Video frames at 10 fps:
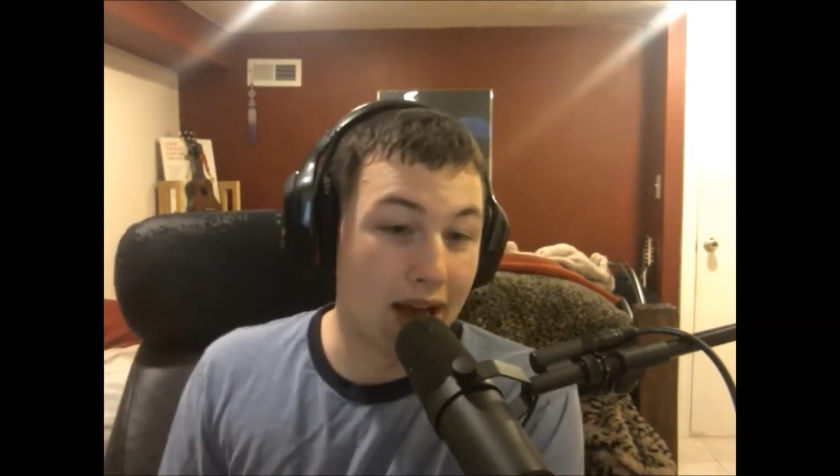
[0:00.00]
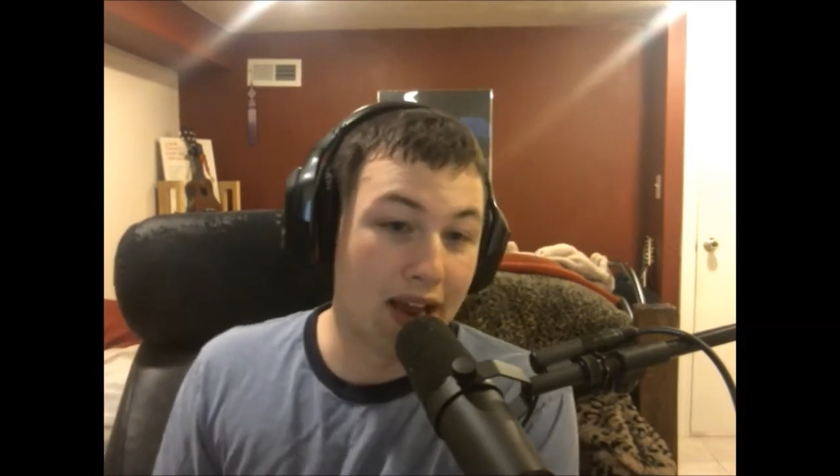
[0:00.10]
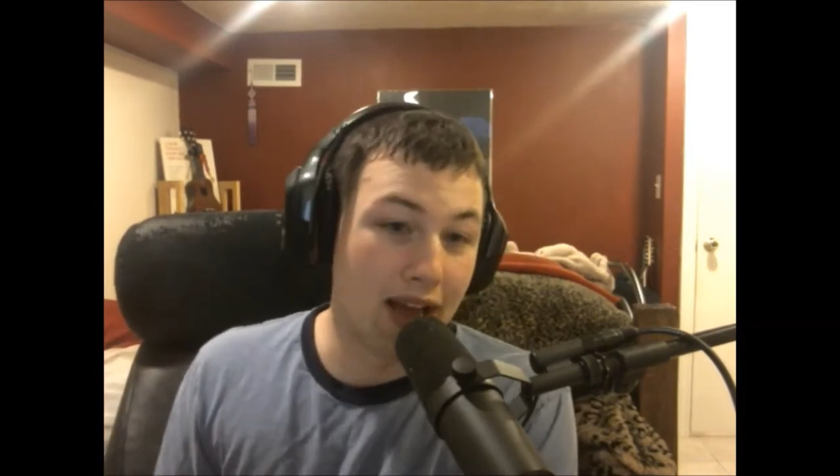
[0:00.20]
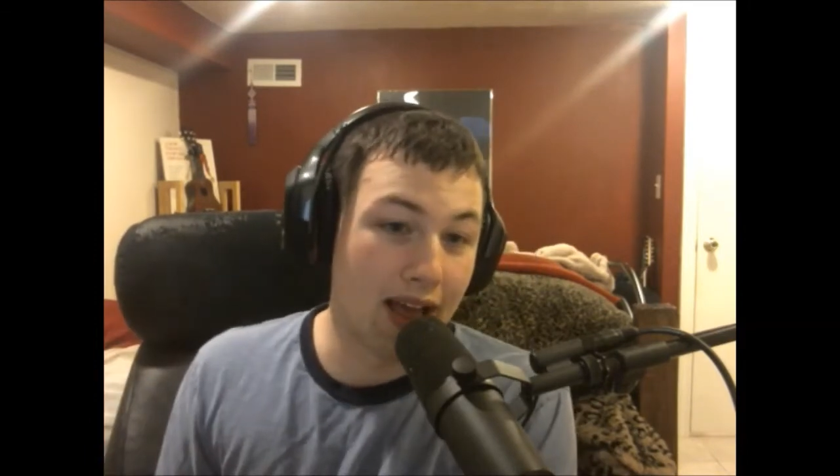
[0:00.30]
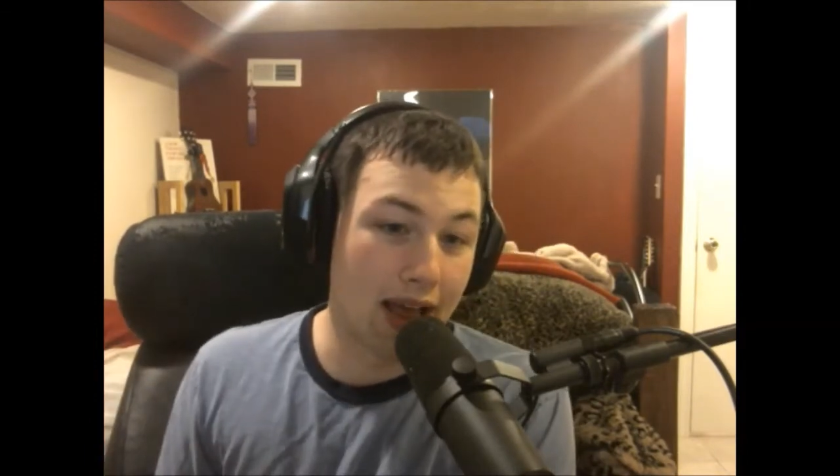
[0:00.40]

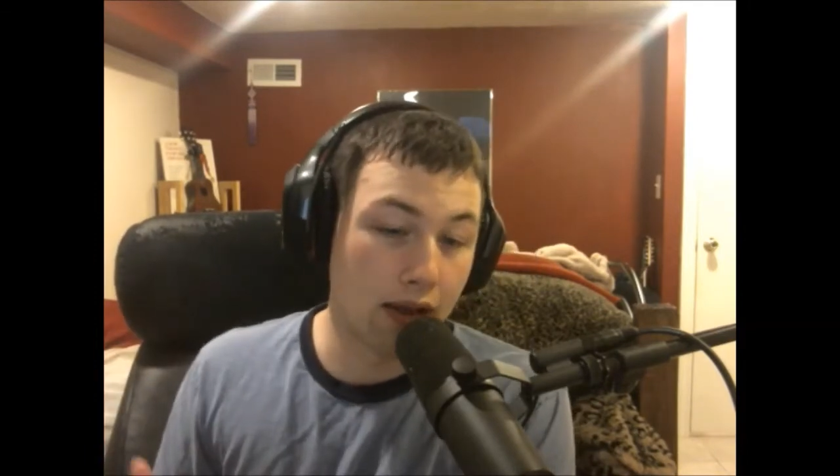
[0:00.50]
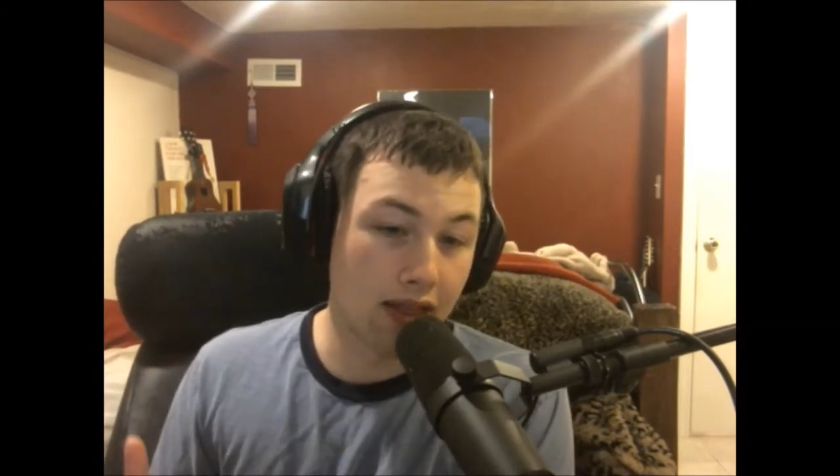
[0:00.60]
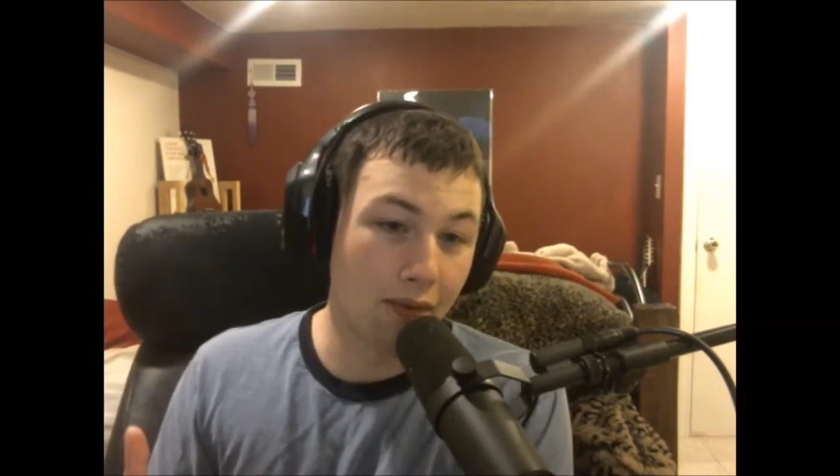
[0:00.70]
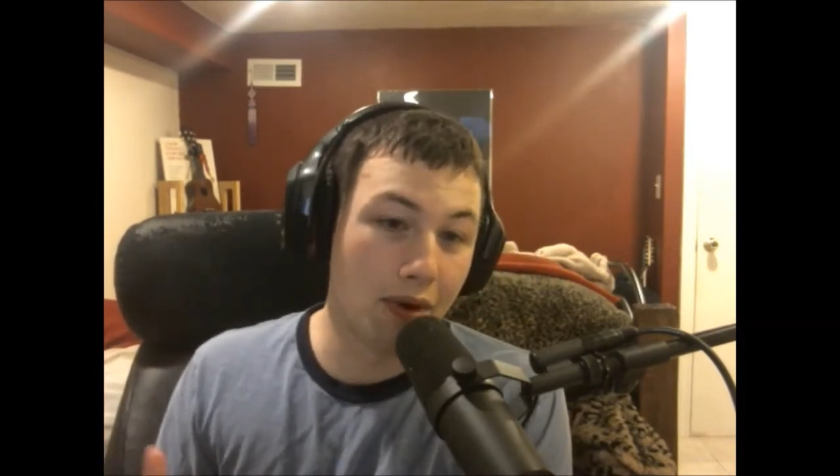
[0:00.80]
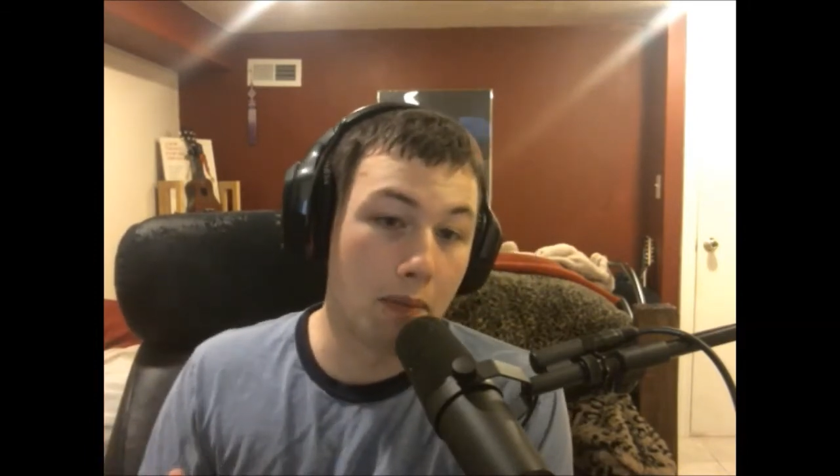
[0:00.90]
headset
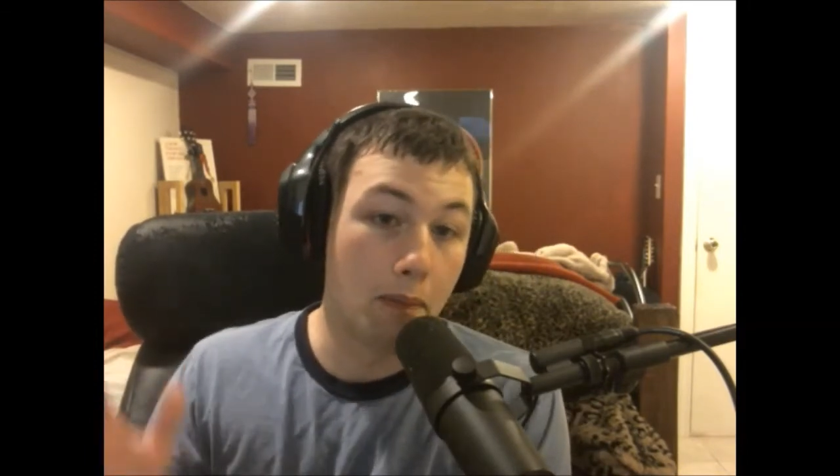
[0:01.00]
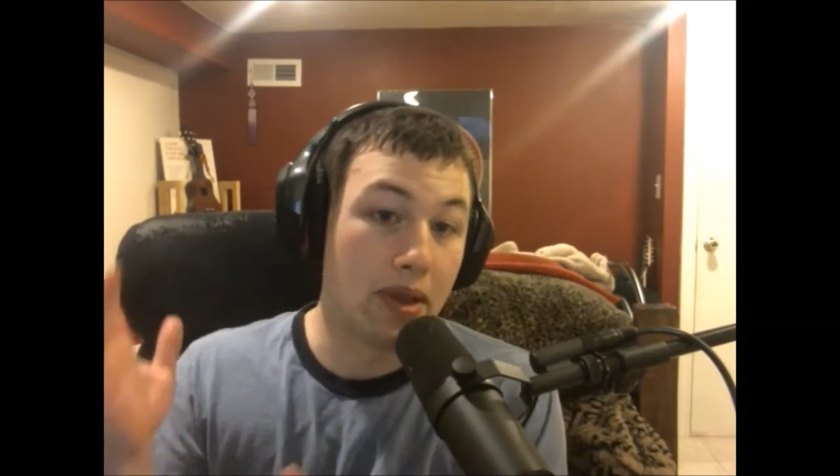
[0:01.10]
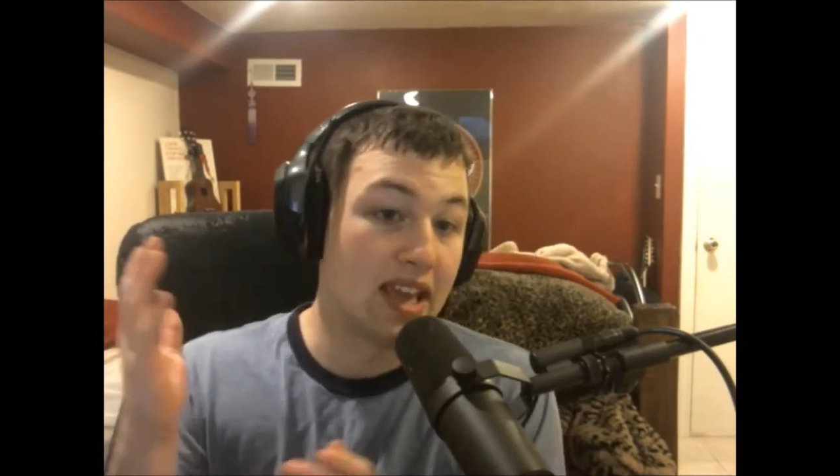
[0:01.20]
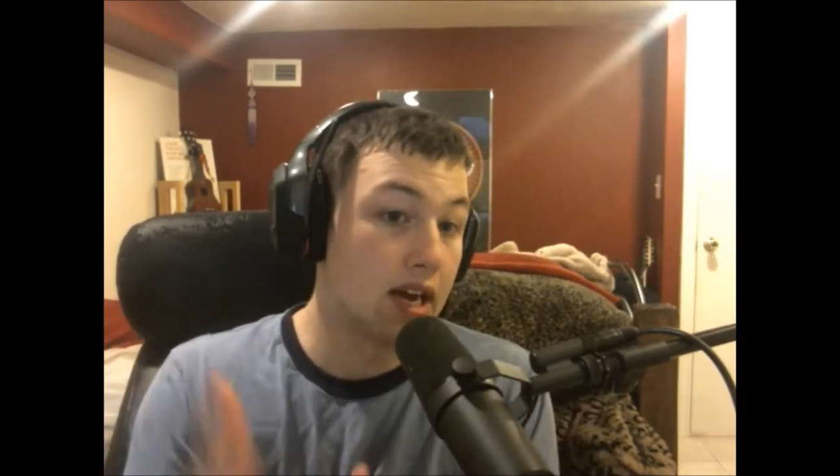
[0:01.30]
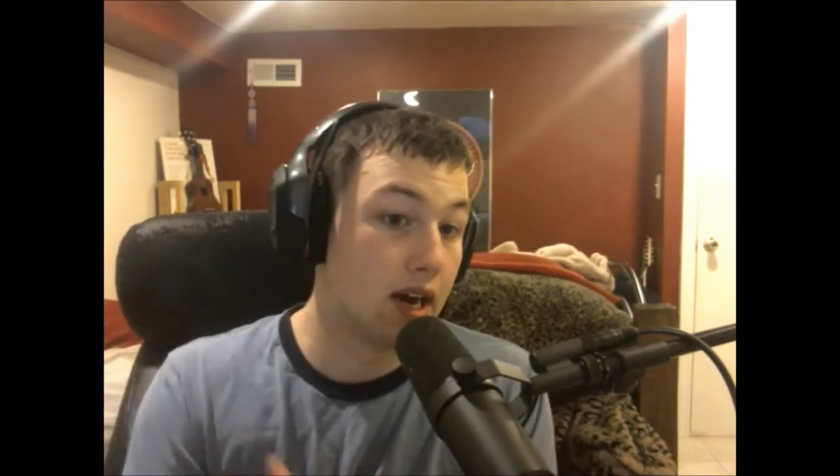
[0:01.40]
one,
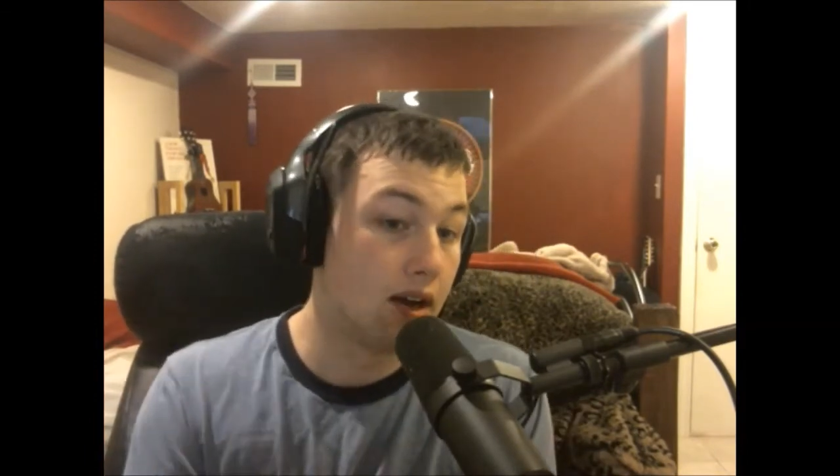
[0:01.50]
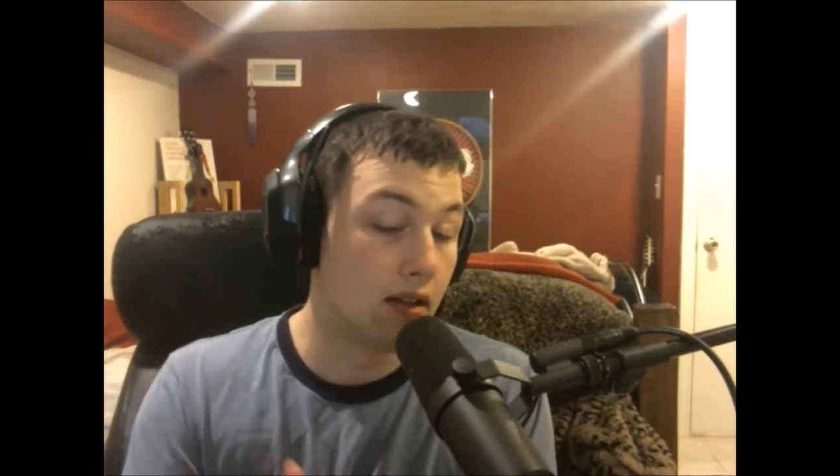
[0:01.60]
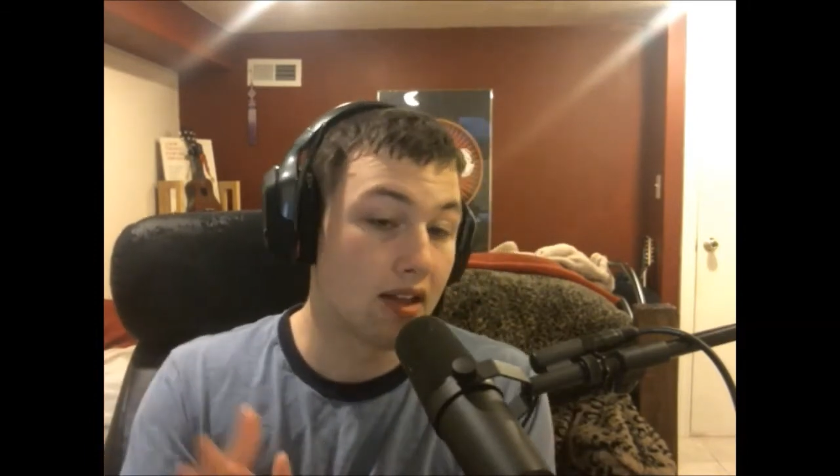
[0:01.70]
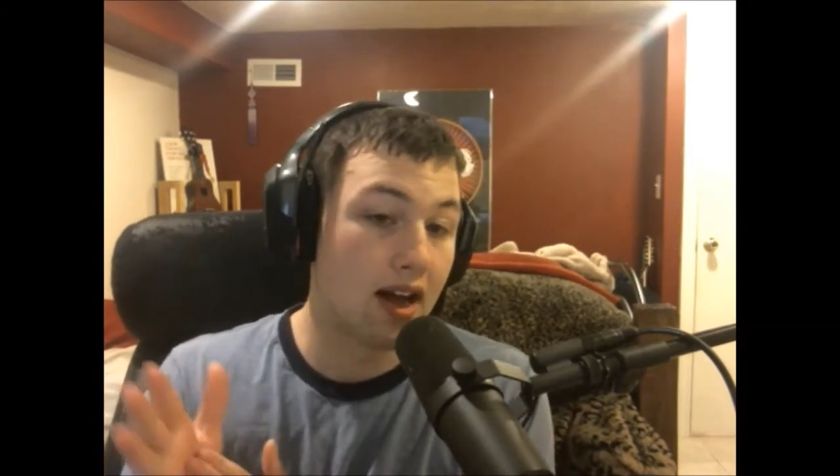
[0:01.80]
because